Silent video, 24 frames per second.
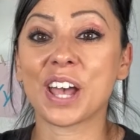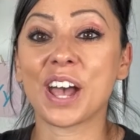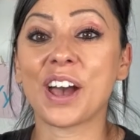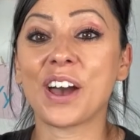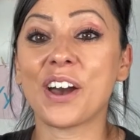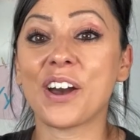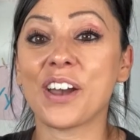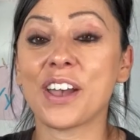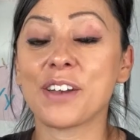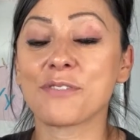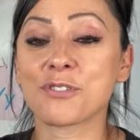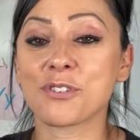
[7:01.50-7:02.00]

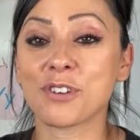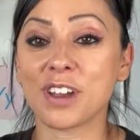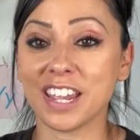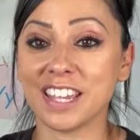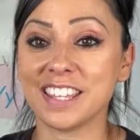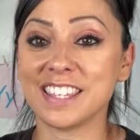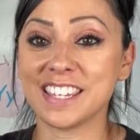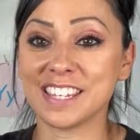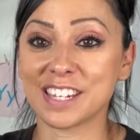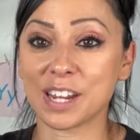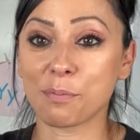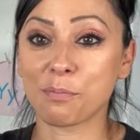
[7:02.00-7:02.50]
I have
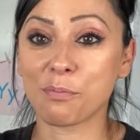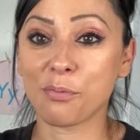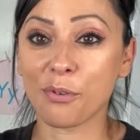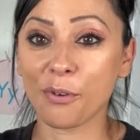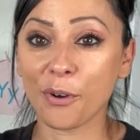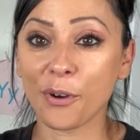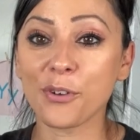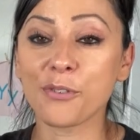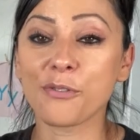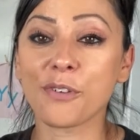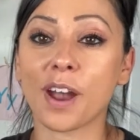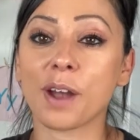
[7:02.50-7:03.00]
created a
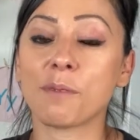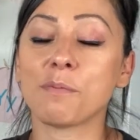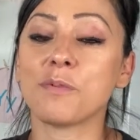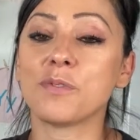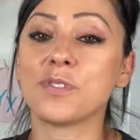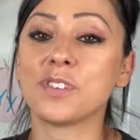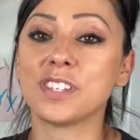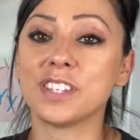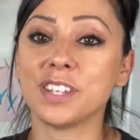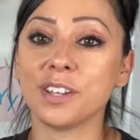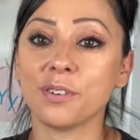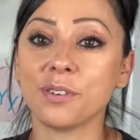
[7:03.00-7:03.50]
program of
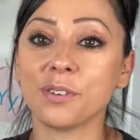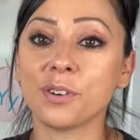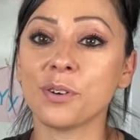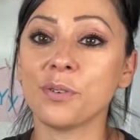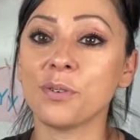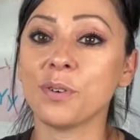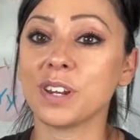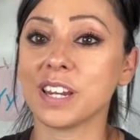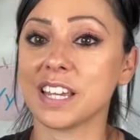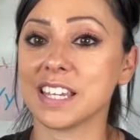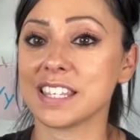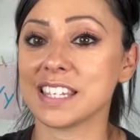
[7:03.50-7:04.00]
single
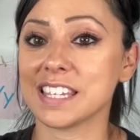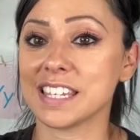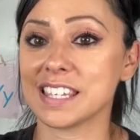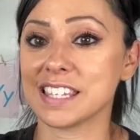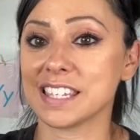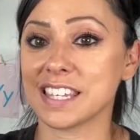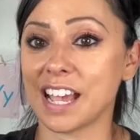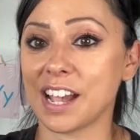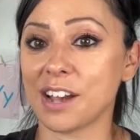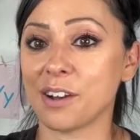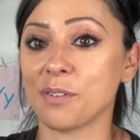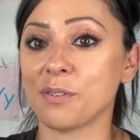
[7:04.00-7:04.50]
letter
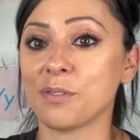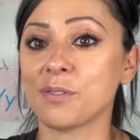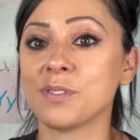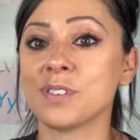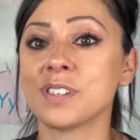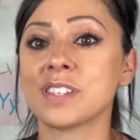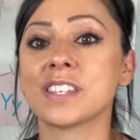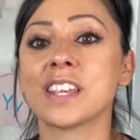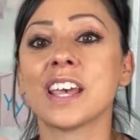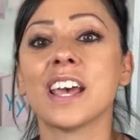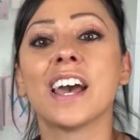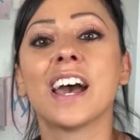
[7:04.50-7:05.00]

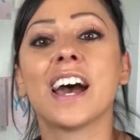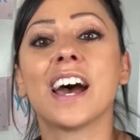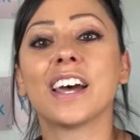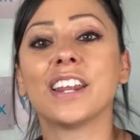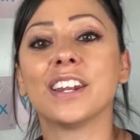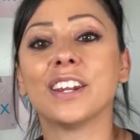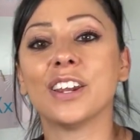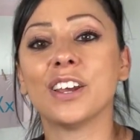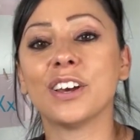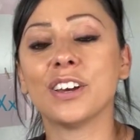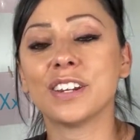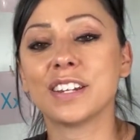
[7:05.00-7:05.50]
sounds
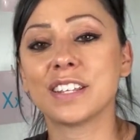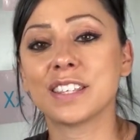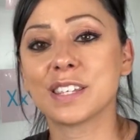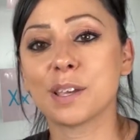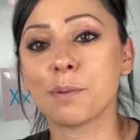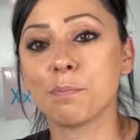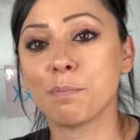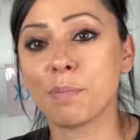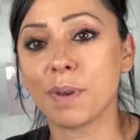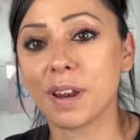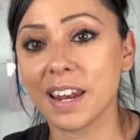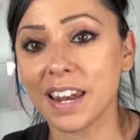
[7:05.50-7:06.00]
and learning to
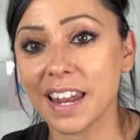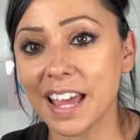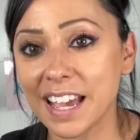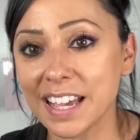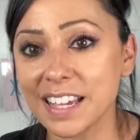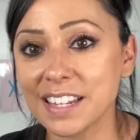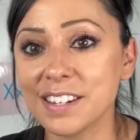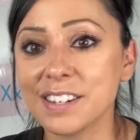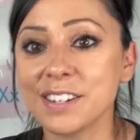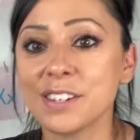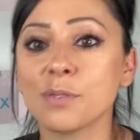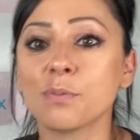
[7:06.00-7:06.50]

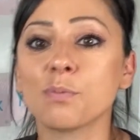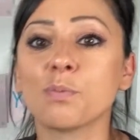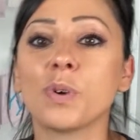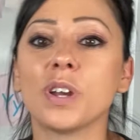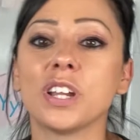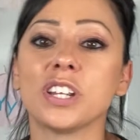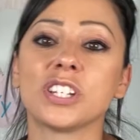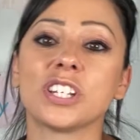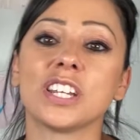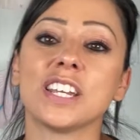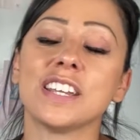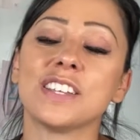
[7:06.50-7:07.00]
blend,
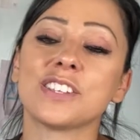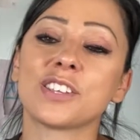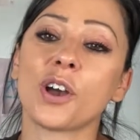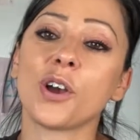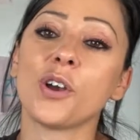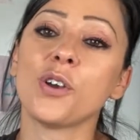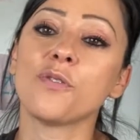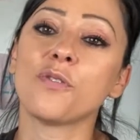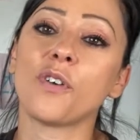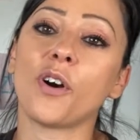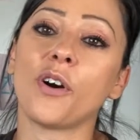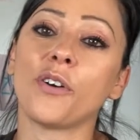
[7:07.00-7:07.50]
which is
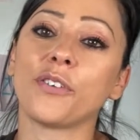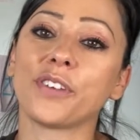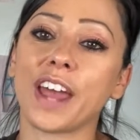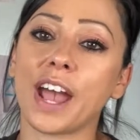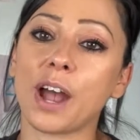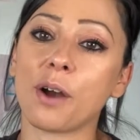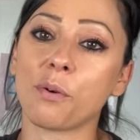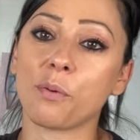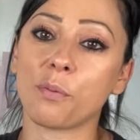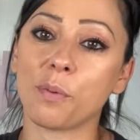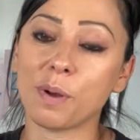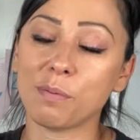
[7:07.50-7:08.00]
over on
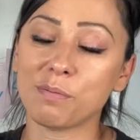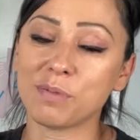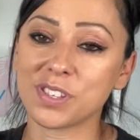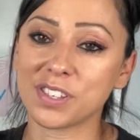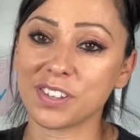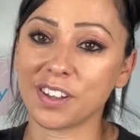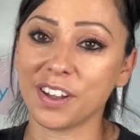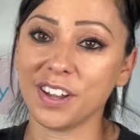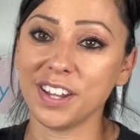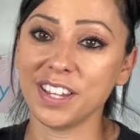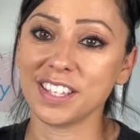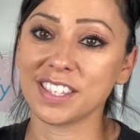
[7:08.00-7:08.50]
our
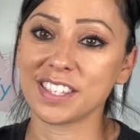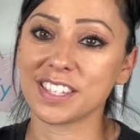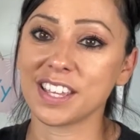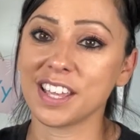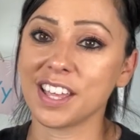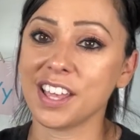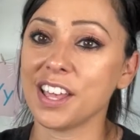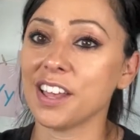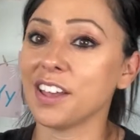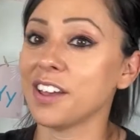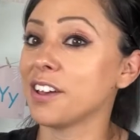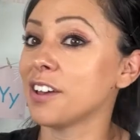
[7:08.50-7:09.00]
website,
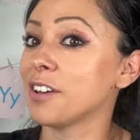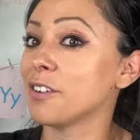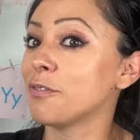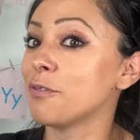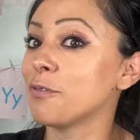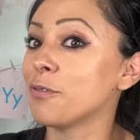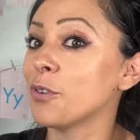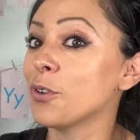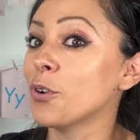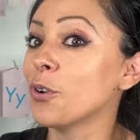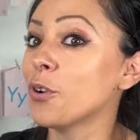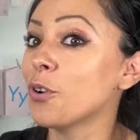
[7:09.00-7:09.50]

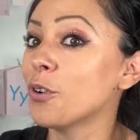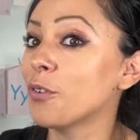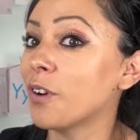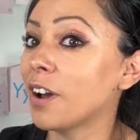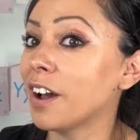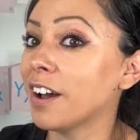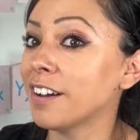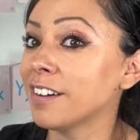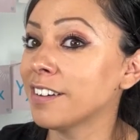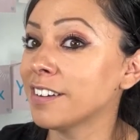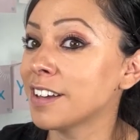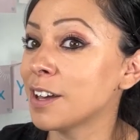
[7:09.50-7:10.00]

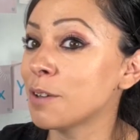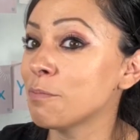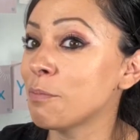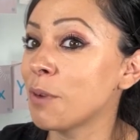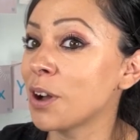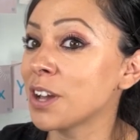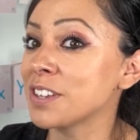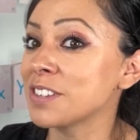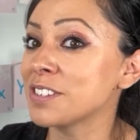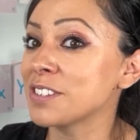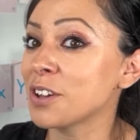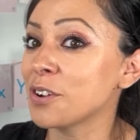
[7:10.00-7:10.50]
Flora and
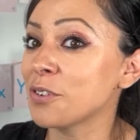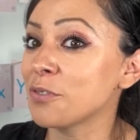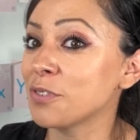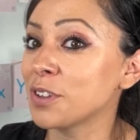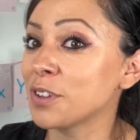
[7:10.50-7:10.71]
myself